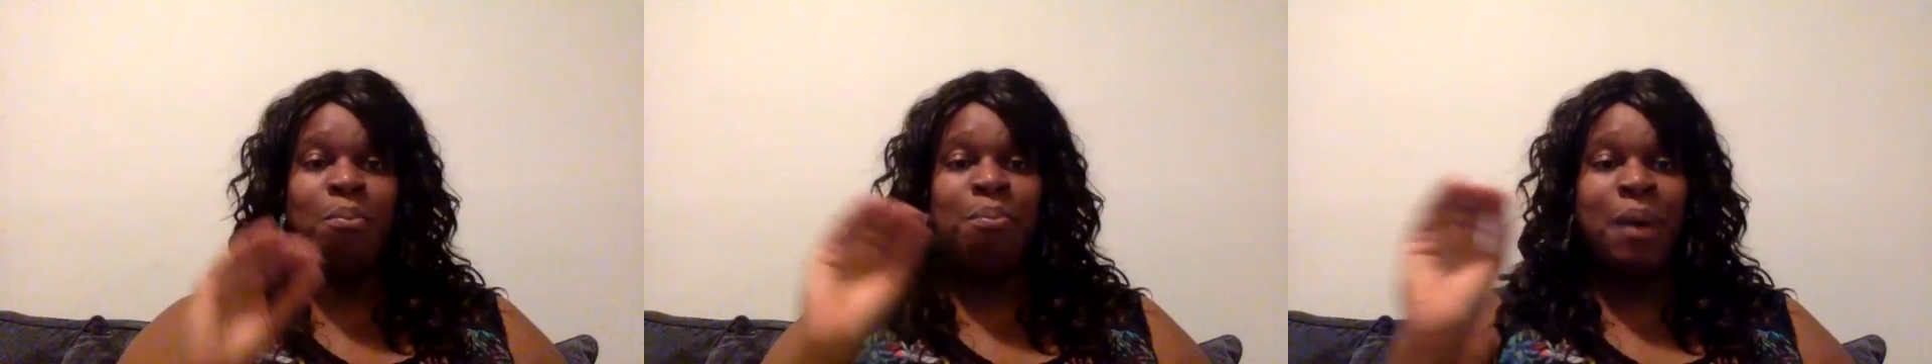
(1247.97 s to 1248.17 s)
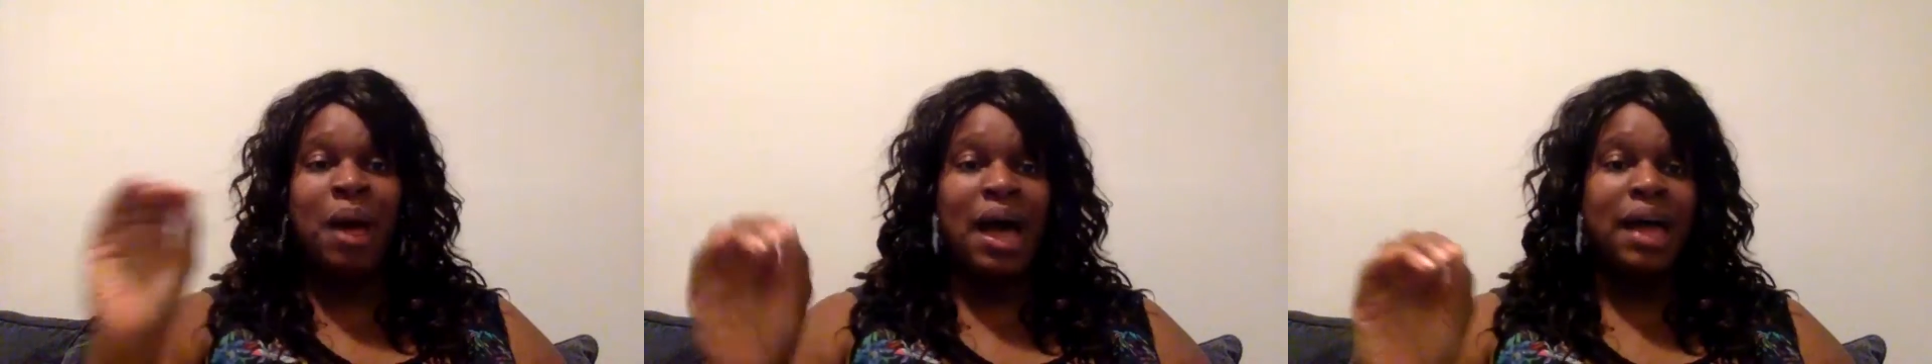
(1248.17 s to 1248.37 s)

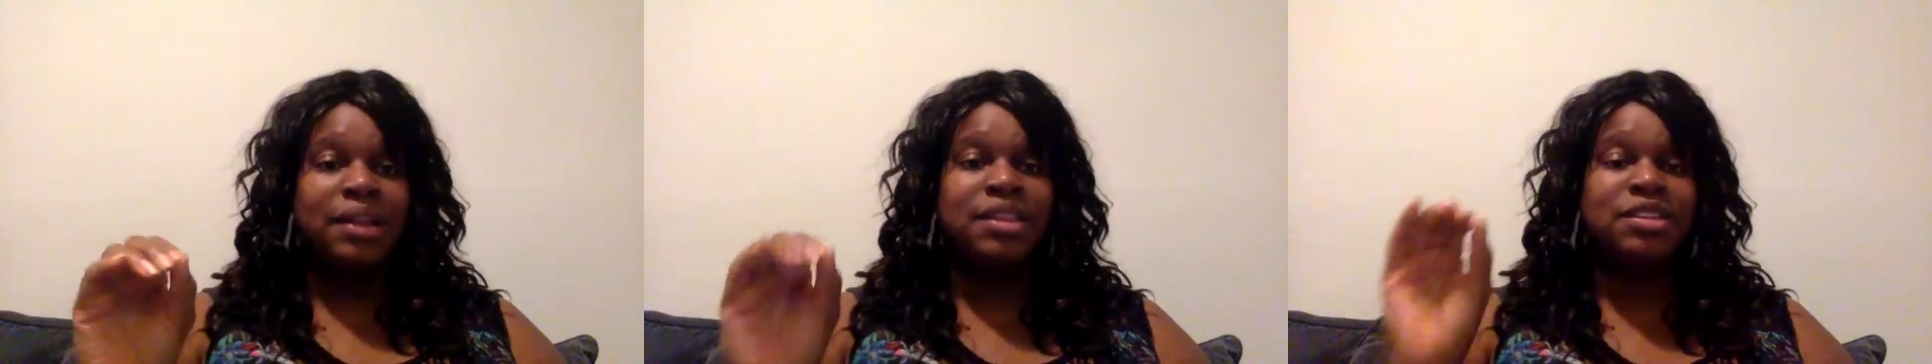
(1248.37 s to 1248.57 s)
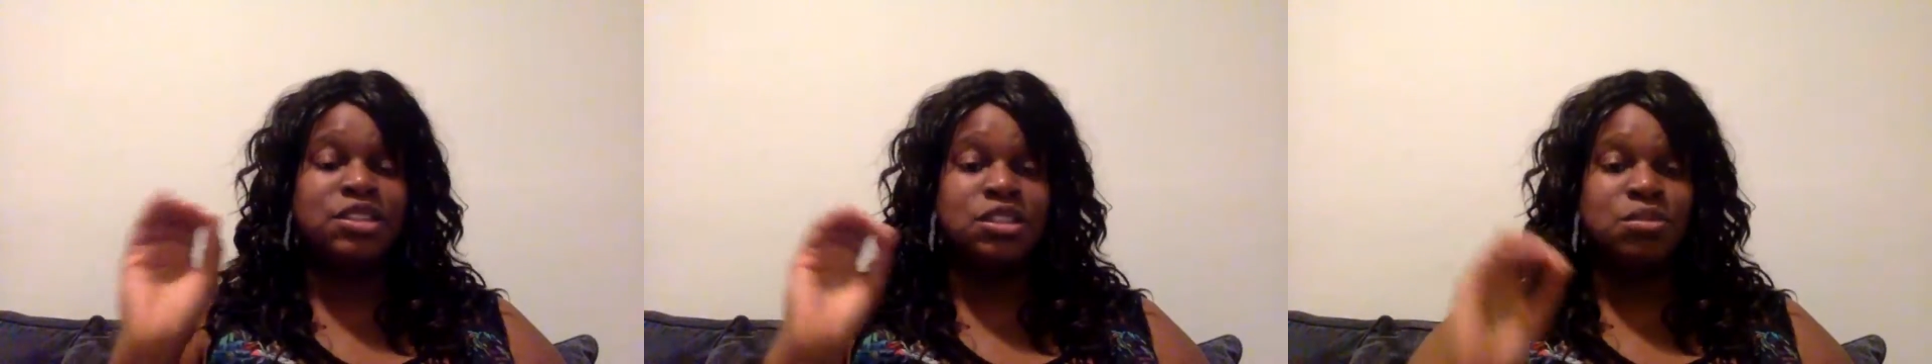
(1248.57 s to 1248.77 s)
But
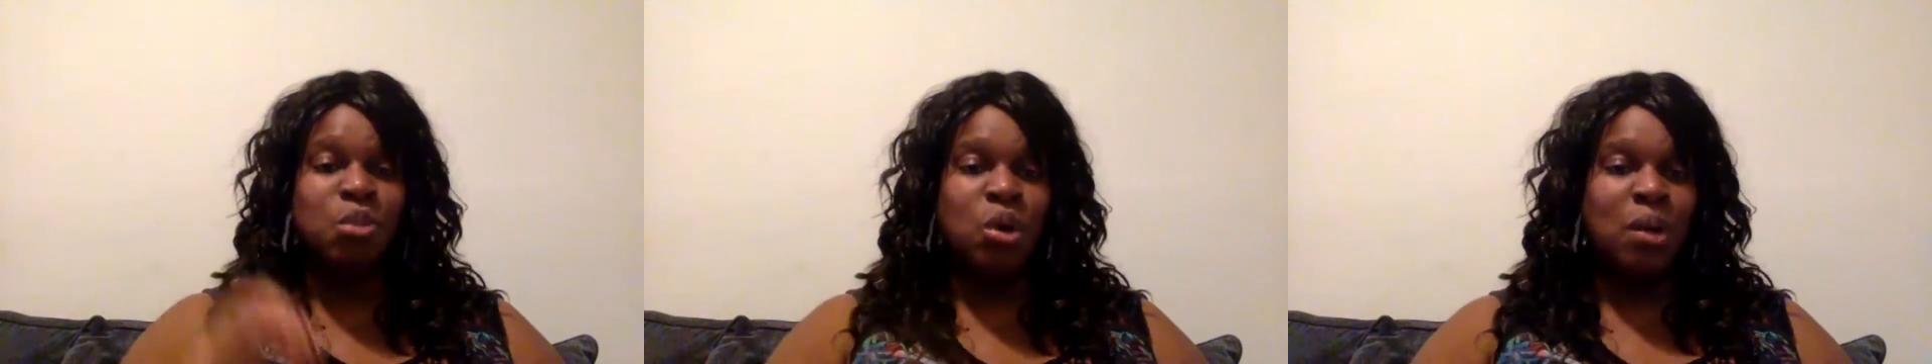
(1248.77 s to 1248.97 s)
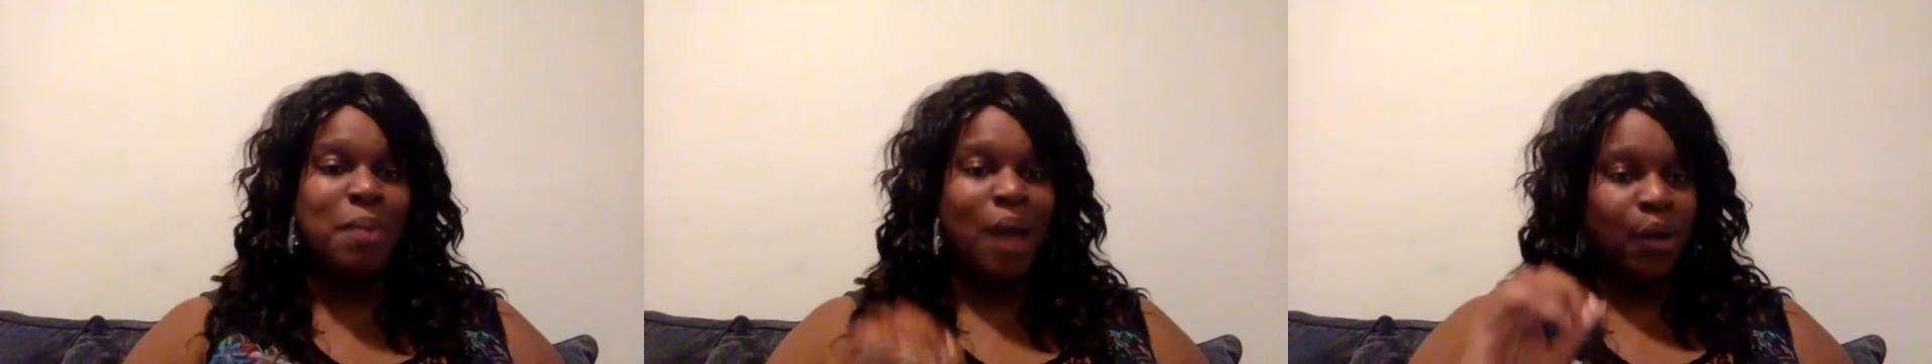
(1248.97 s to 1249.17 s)
this is
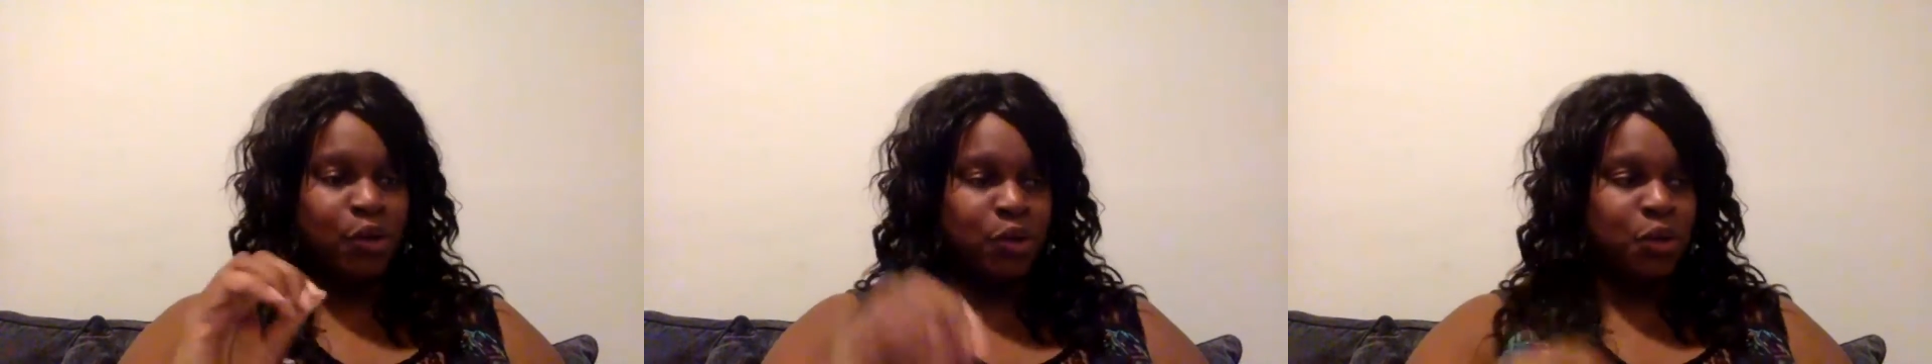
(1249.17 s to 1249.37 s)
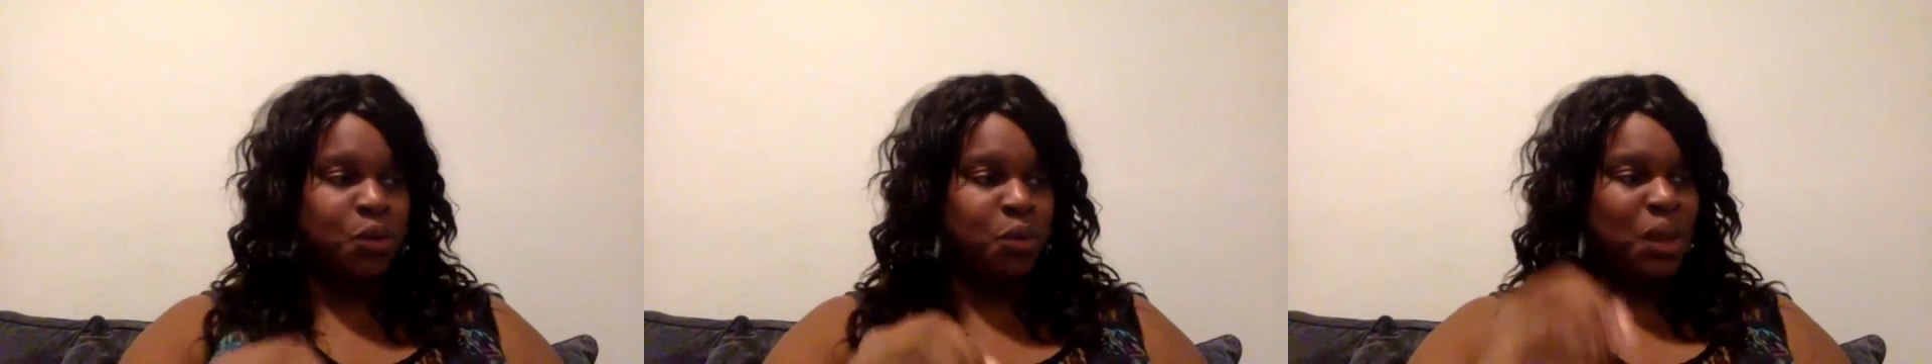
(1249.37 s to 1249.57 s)
more about
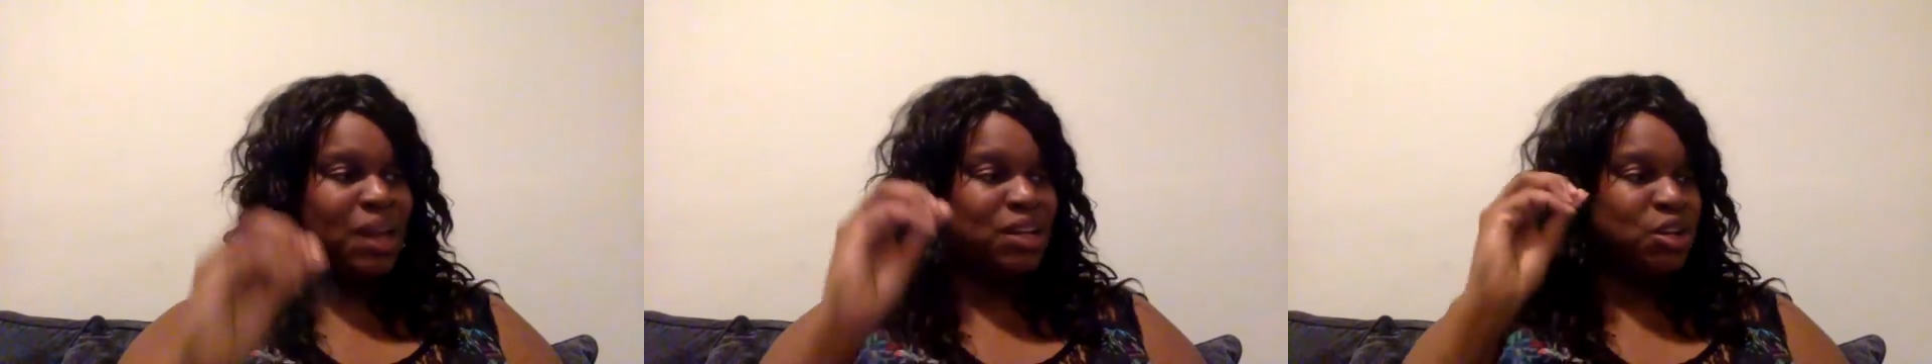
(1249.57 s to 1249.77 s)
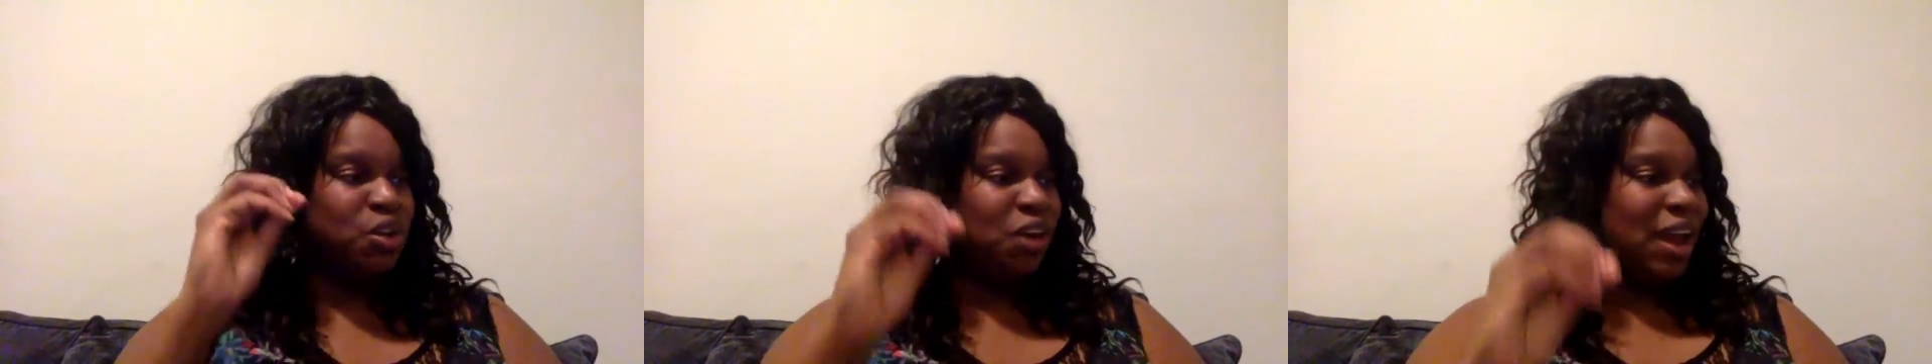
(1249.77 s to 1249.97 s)
you
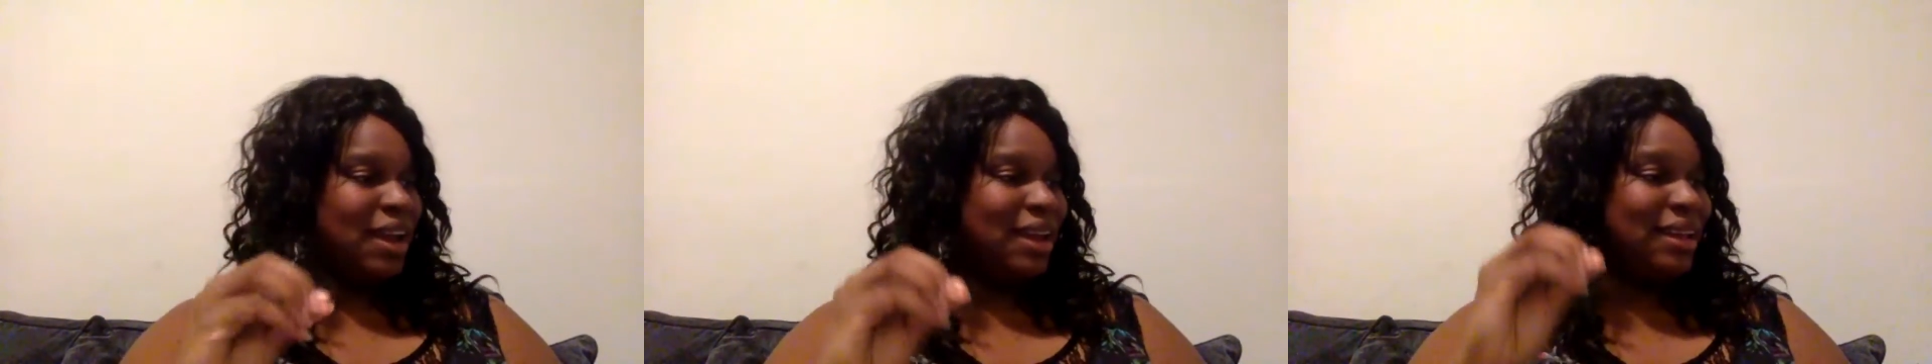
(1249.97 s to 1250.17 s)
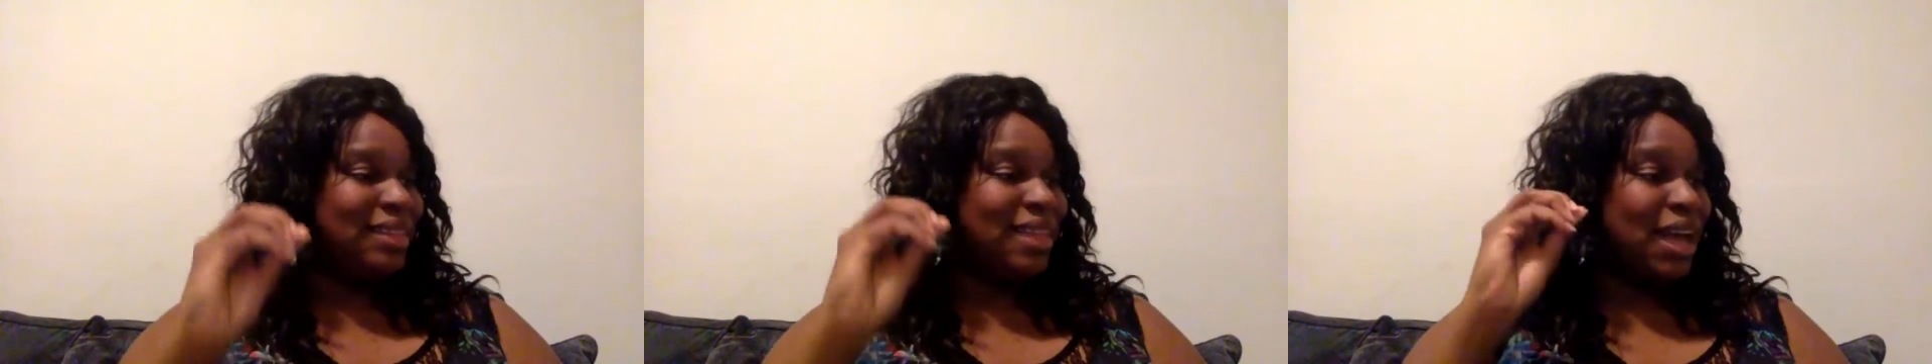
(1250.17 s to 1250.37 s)
and
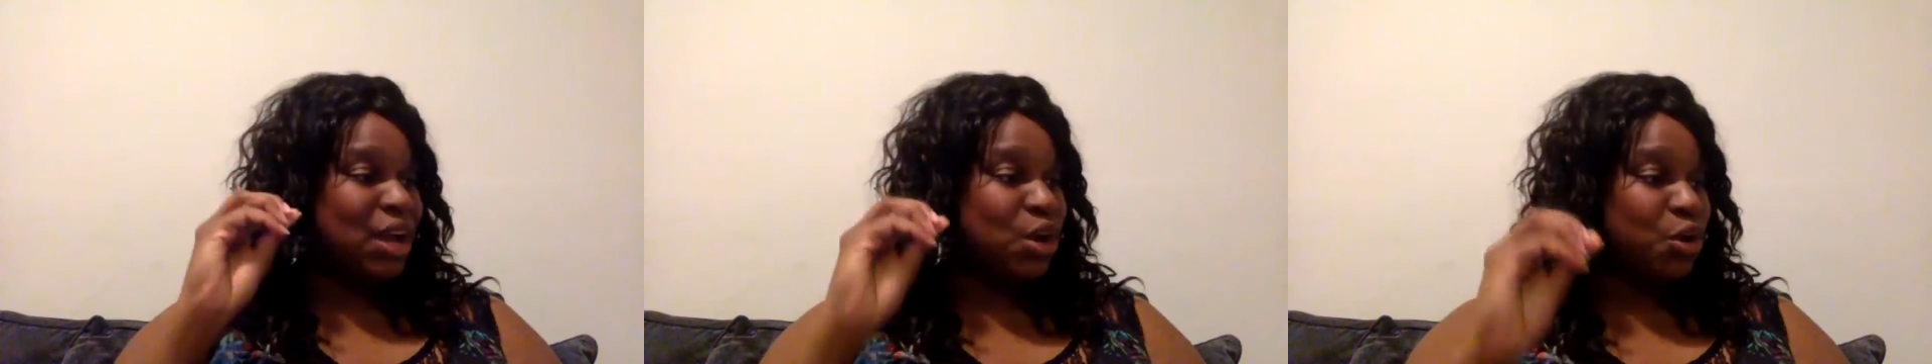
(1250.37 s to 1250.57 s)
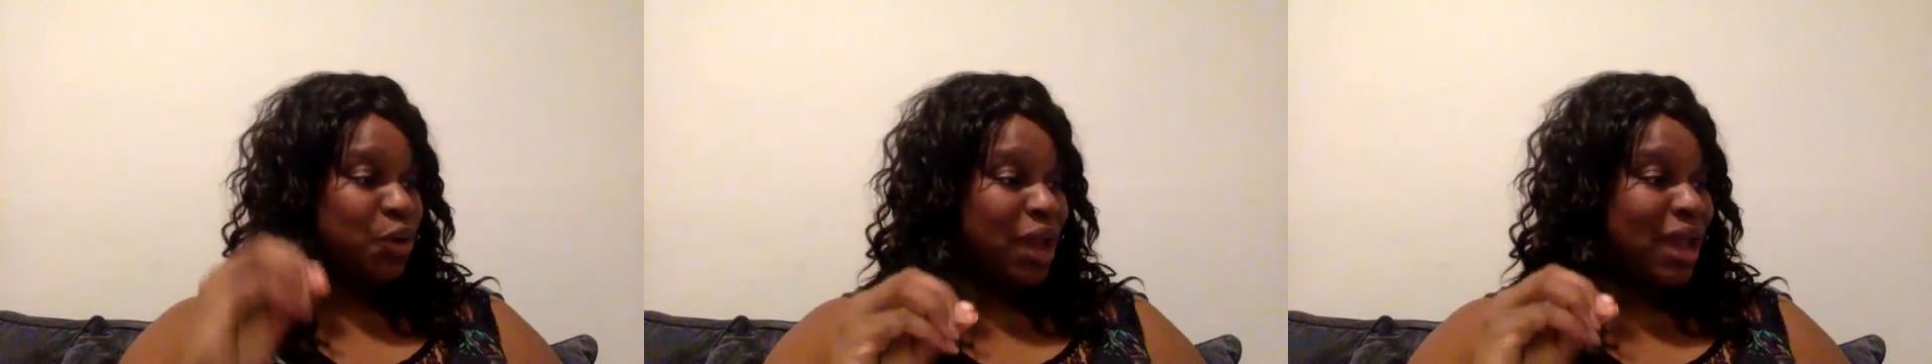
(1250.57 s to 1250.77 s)
creating that
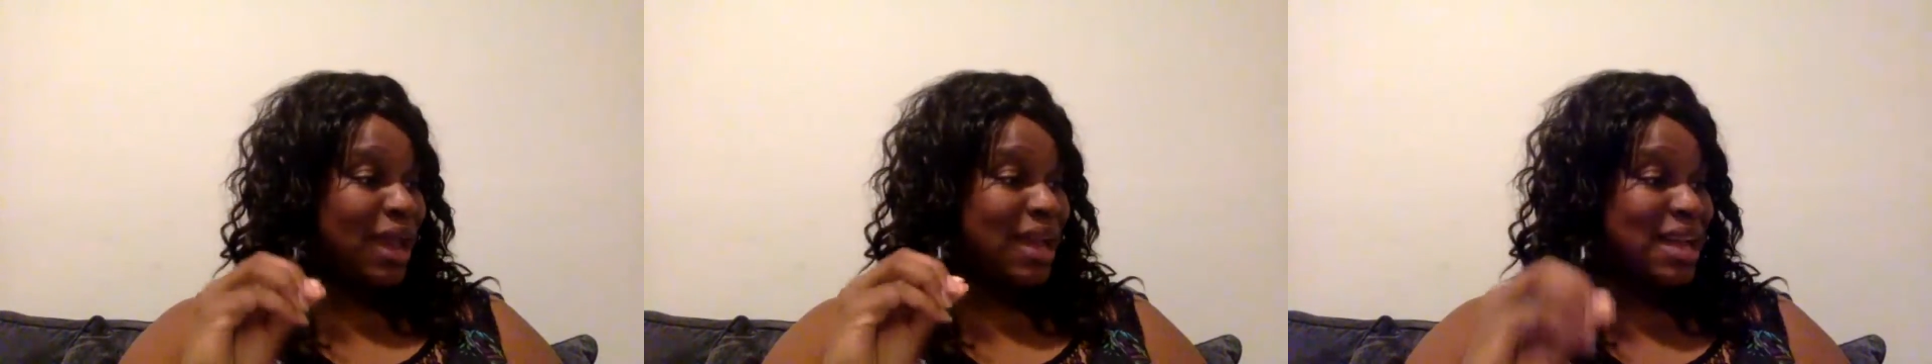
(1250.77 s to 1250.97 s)
great